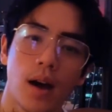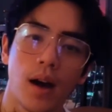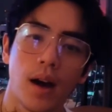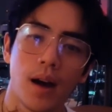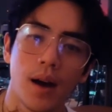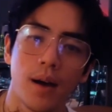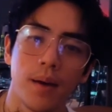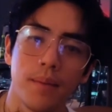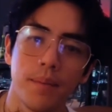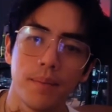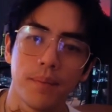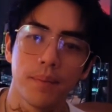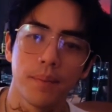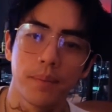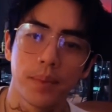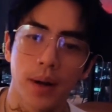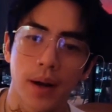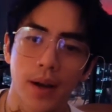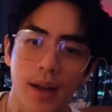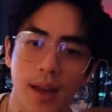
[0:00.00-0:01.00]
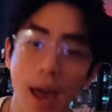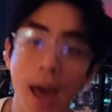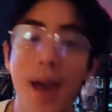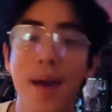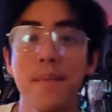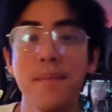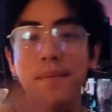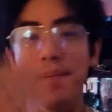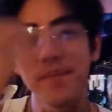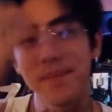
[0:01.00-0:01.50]
But I
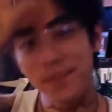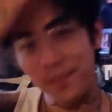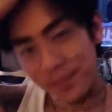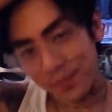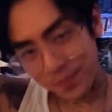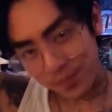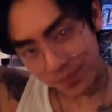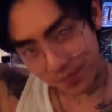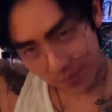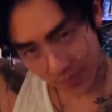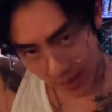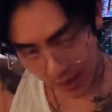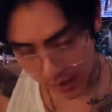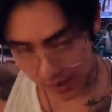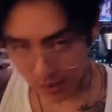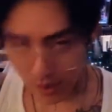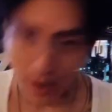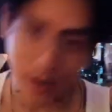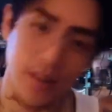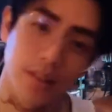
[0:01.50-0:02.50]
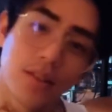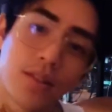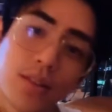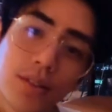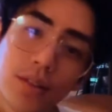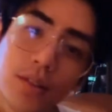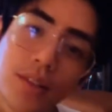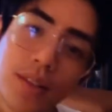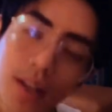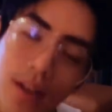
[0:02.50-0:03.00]
am excited
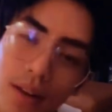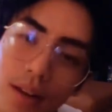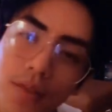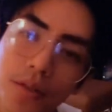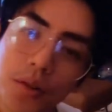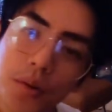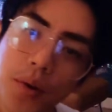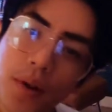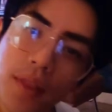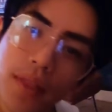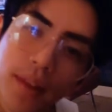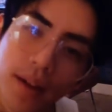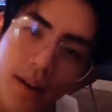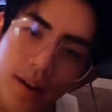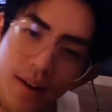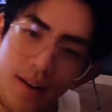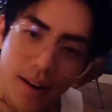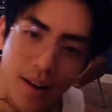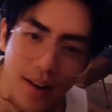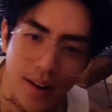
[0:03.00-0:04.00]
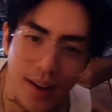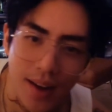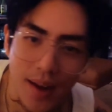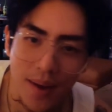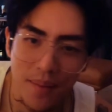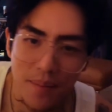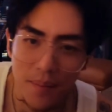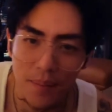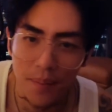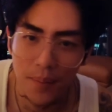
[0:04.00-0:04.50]
to tell everyone that I
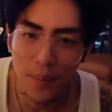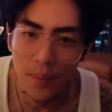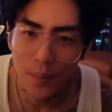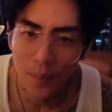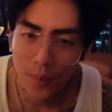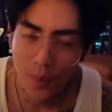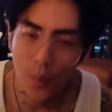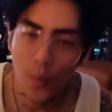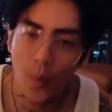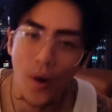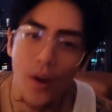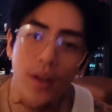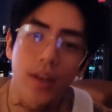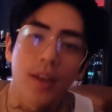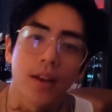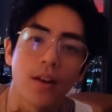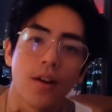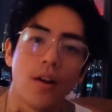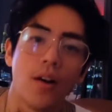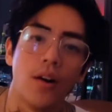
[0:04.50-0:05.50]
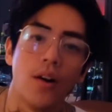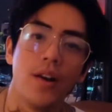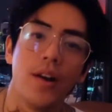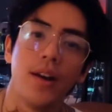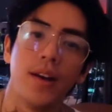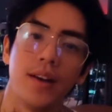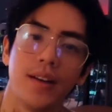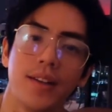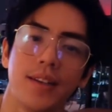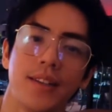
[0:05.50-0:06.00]
am working
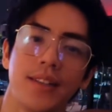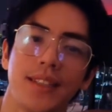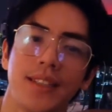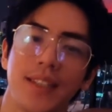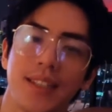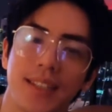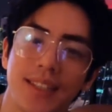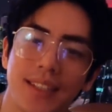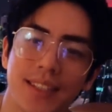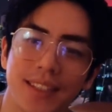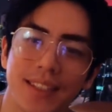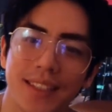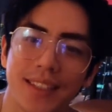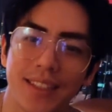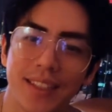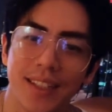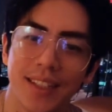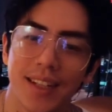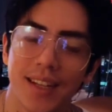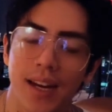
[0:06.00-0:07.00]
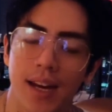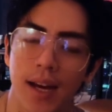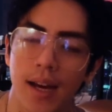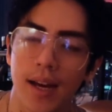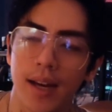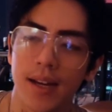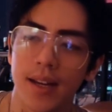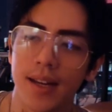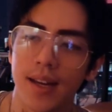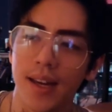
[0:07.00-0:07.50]
on
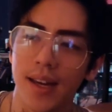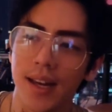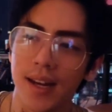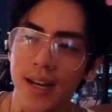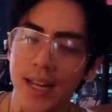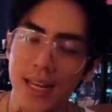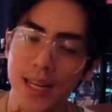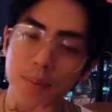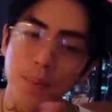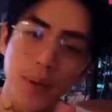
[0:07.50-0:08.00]
an